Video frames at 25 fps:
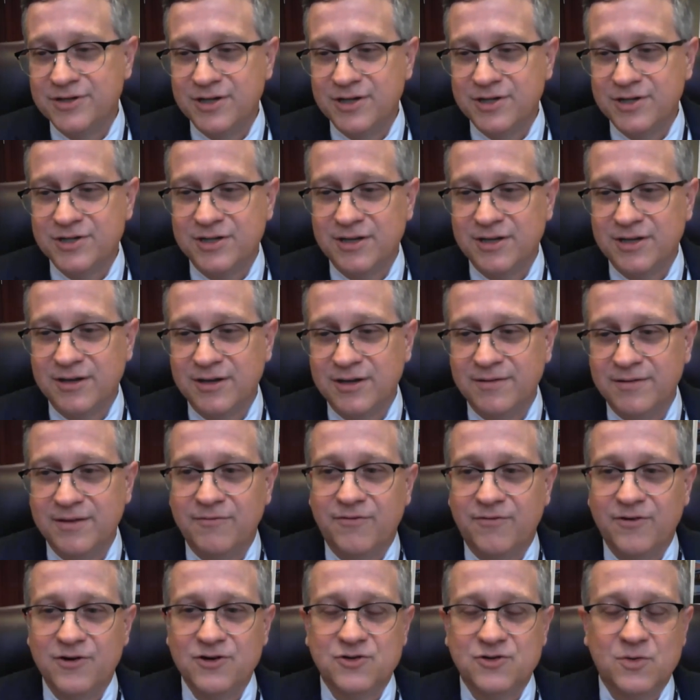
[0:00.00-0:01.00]
Just the
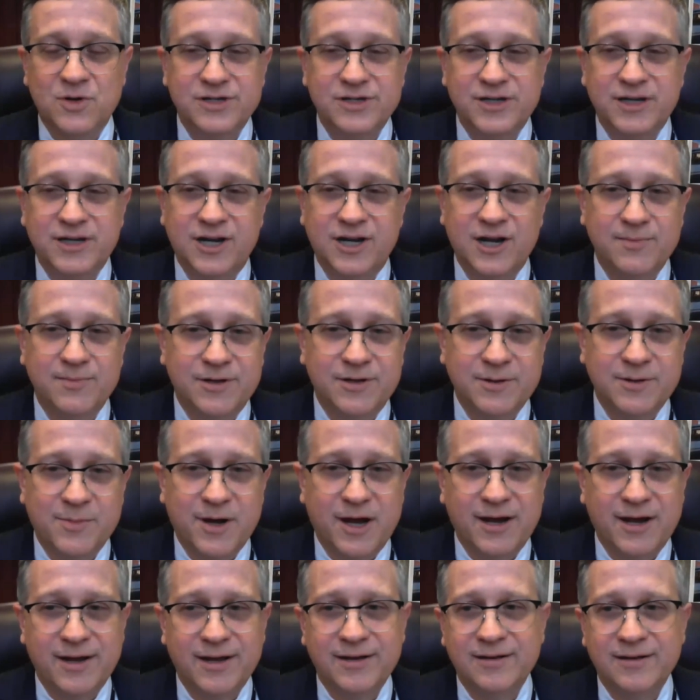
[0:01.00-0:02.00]
the first ones that come to
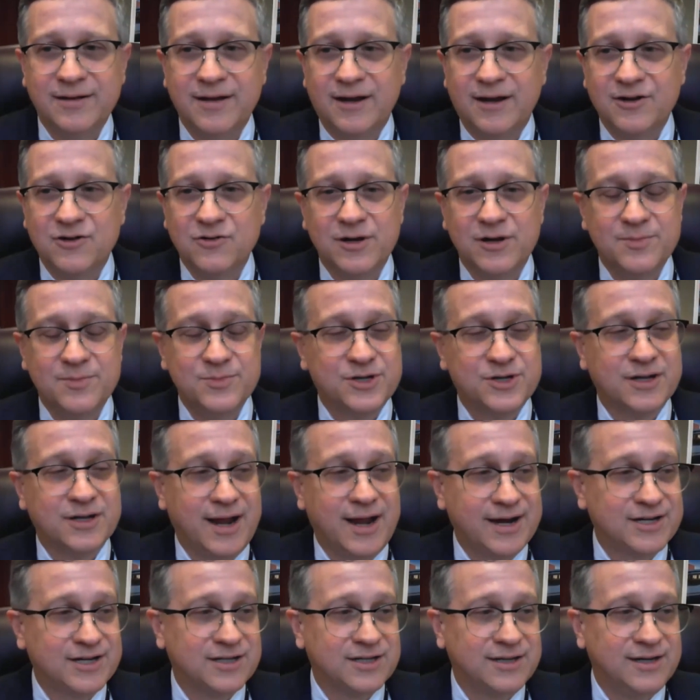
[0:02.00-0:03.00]
mind. Dr. Williamson
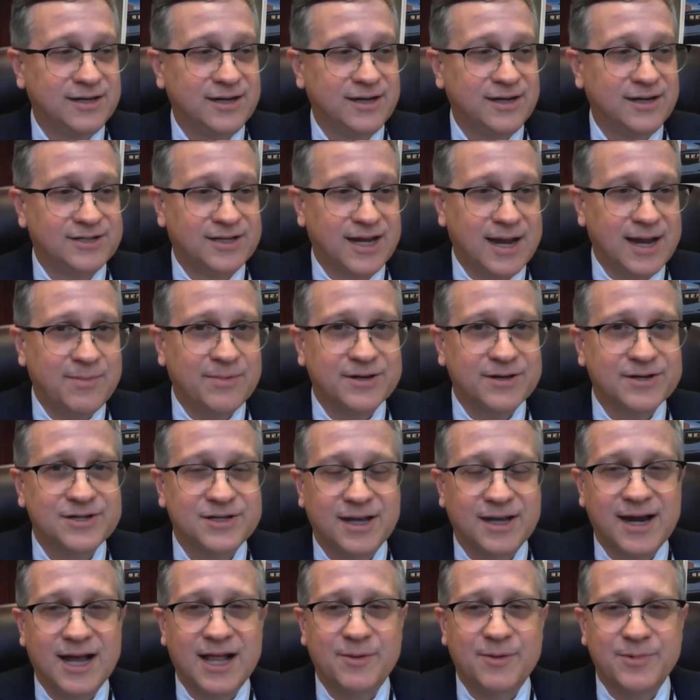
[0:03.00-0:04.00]
actually established
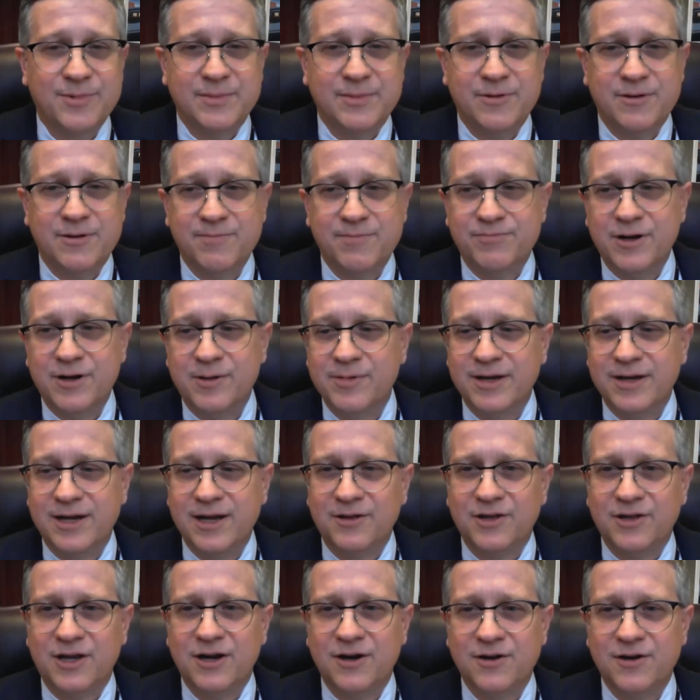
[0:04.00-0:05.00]
the Alabama Public
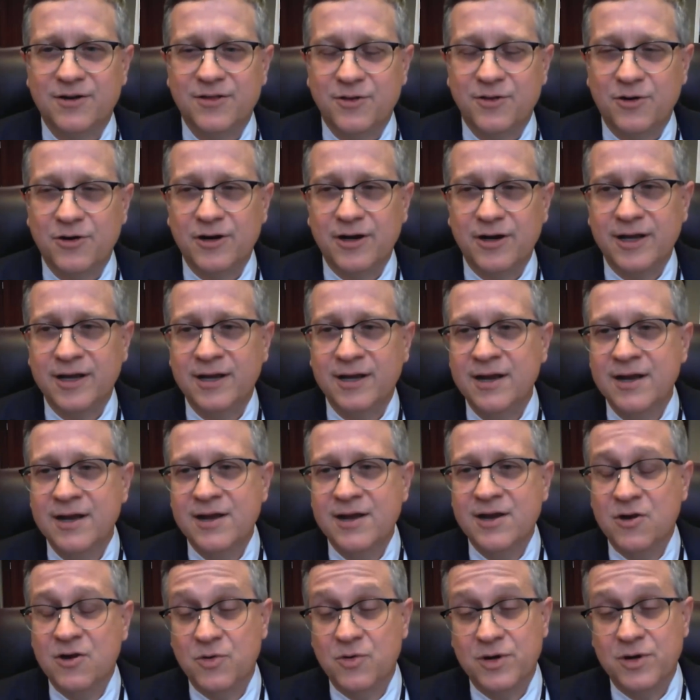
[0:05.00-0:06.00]
Health Care Authority,
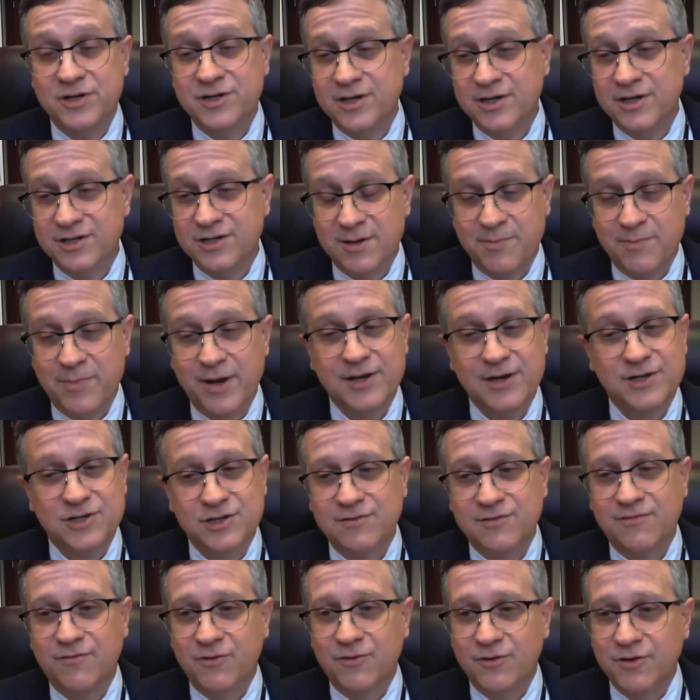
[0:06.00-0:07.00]
which is the
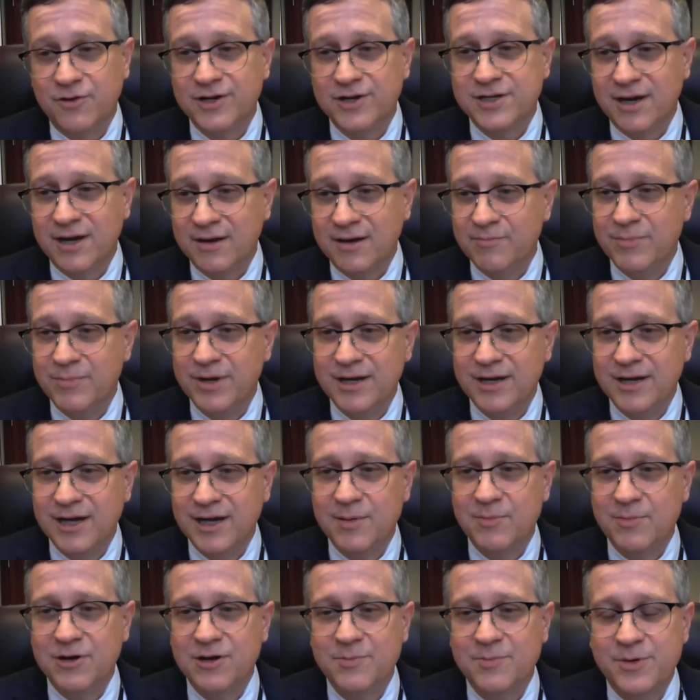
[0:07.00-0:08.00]
basis for us being
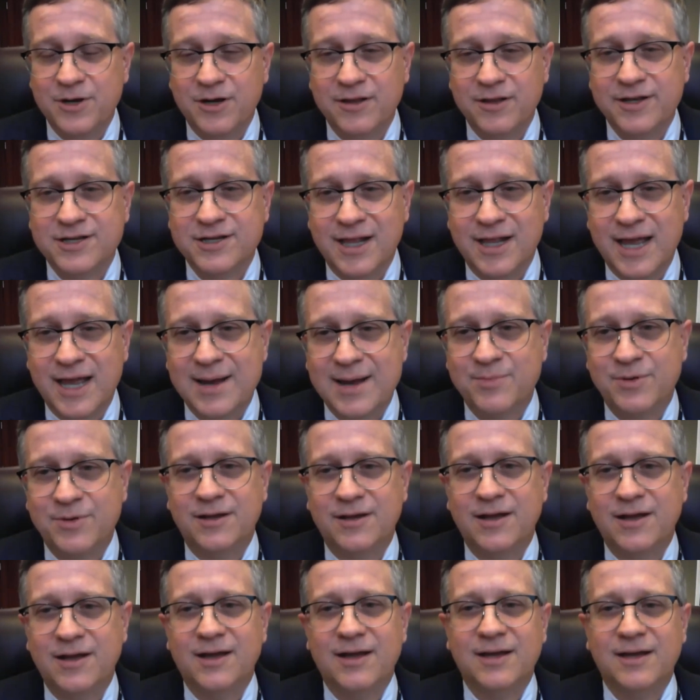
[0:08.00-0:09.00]
able to build this lab
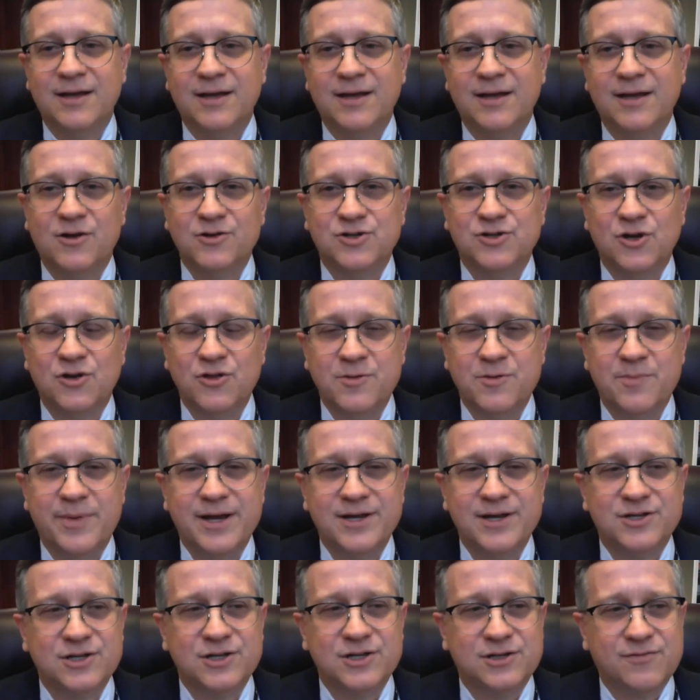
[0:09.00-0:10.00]
today, and also the
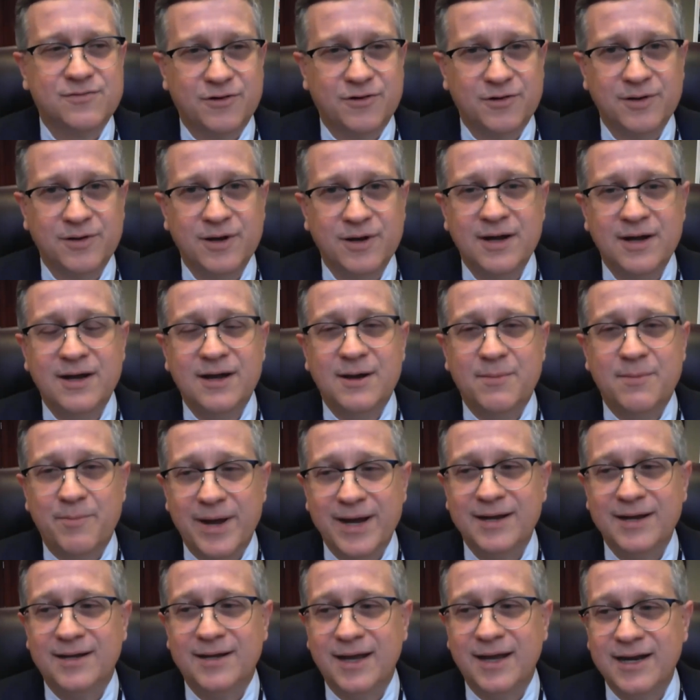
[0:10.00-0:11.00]
basis for
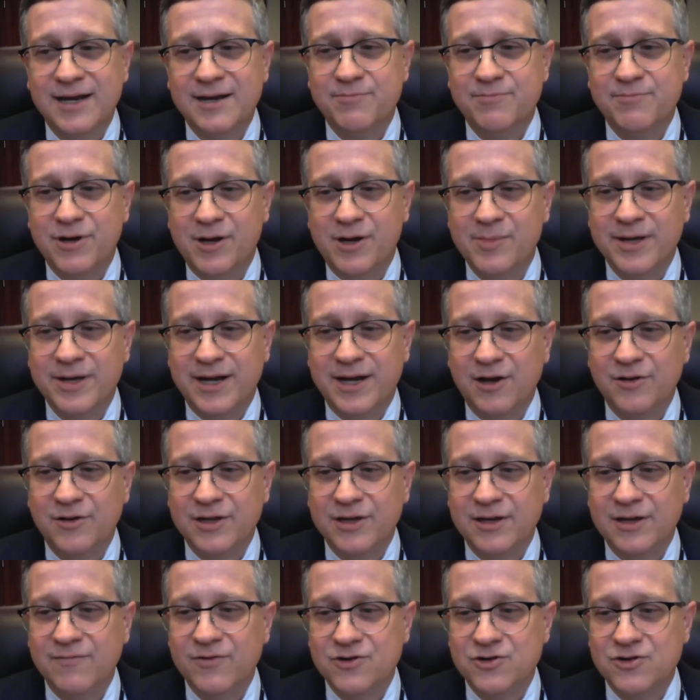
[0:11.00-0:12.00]
maintaining public
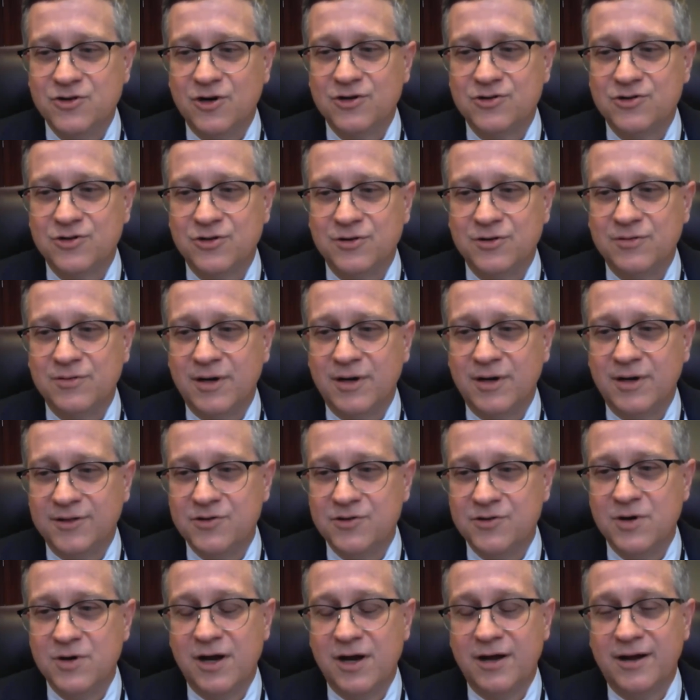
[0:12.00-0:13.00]
health infrastructure uh,
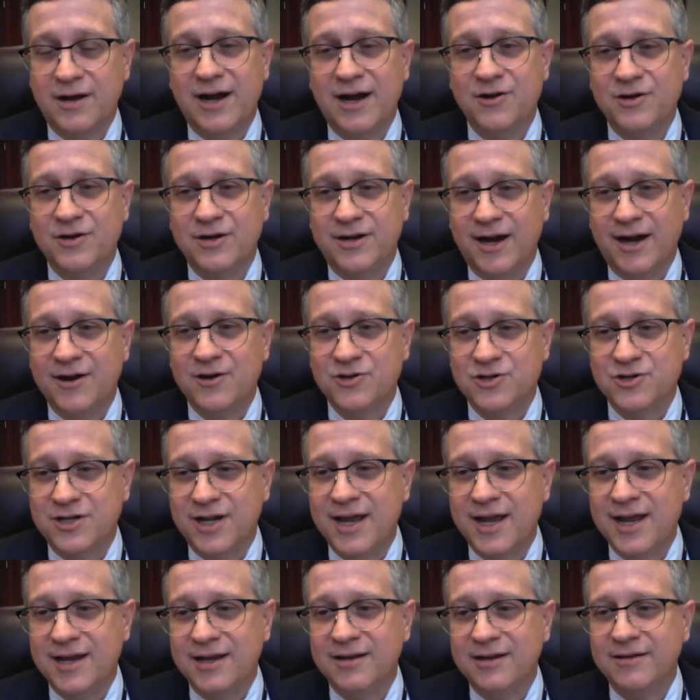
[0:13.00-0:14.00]
throughout our entire
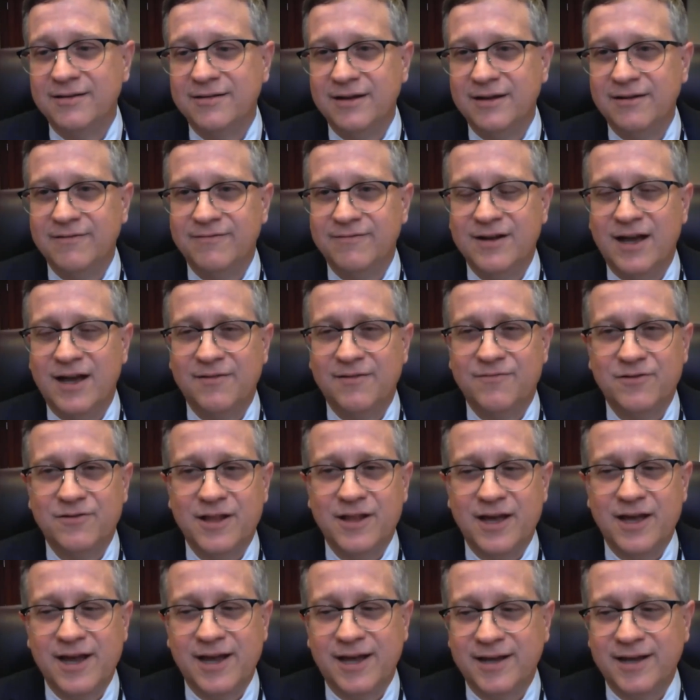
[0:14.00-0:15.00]
state. Uh, if not for
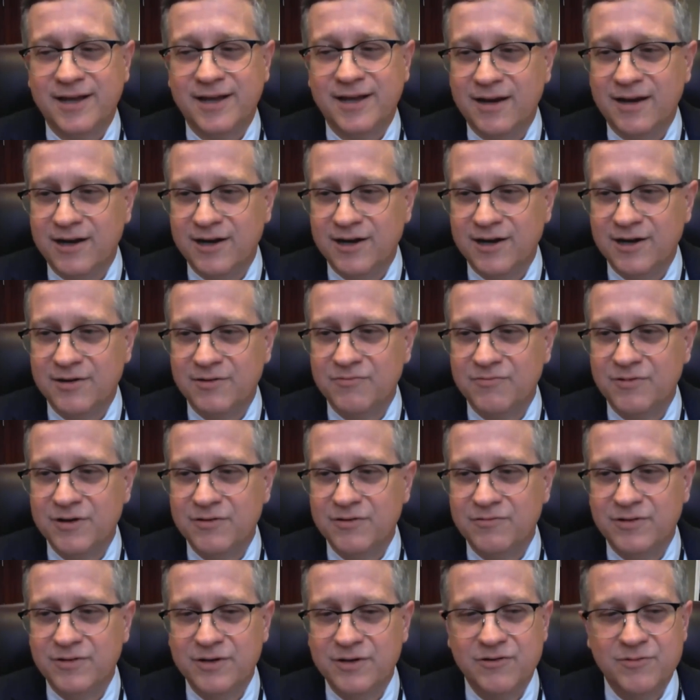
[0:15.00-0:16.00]
that, uh, we,
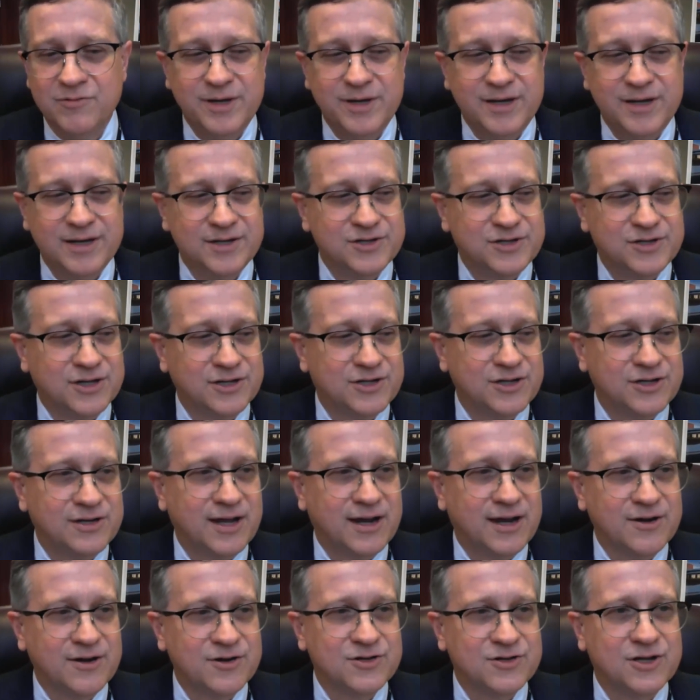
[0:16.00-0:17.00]
we would be in such a
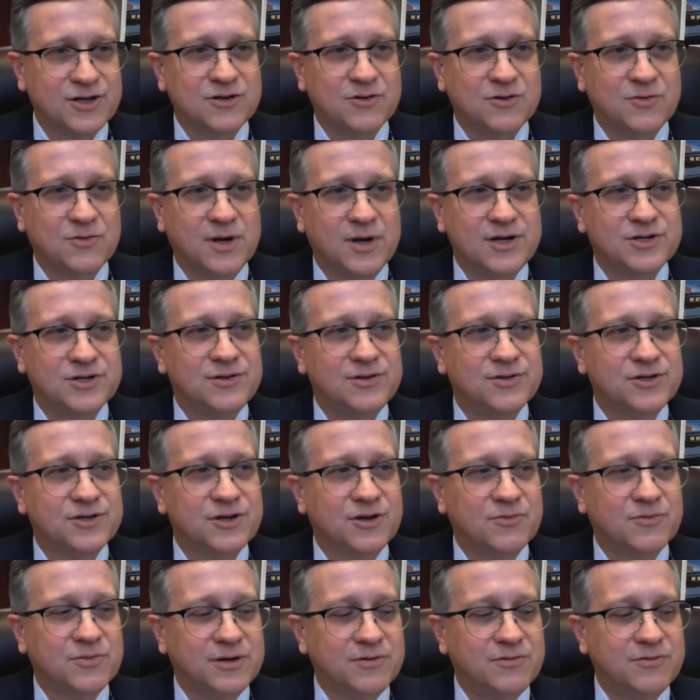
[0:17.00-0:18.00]
dire situation.
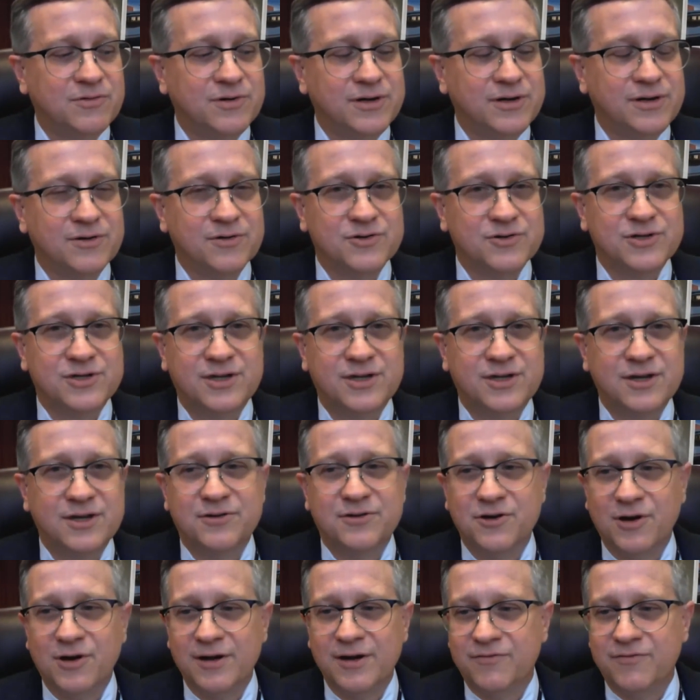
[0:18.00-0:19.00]
So we, we are
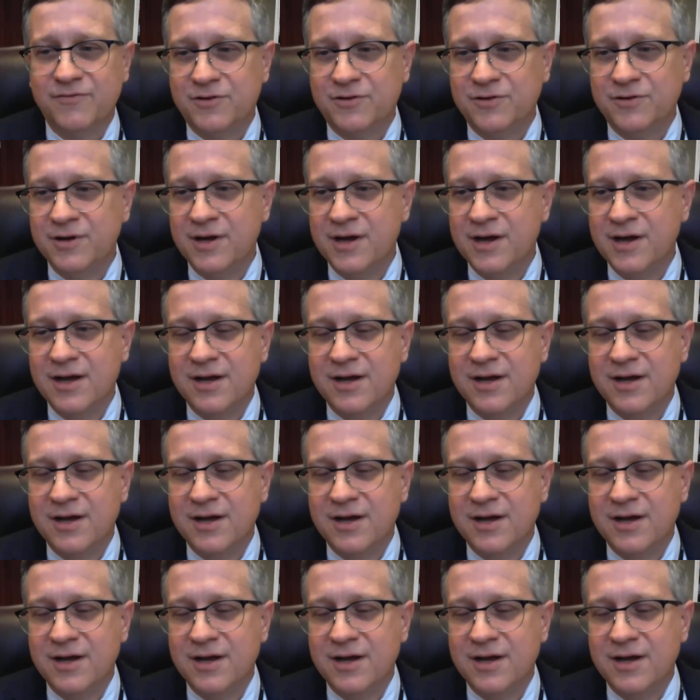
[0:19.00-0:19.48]
still grateful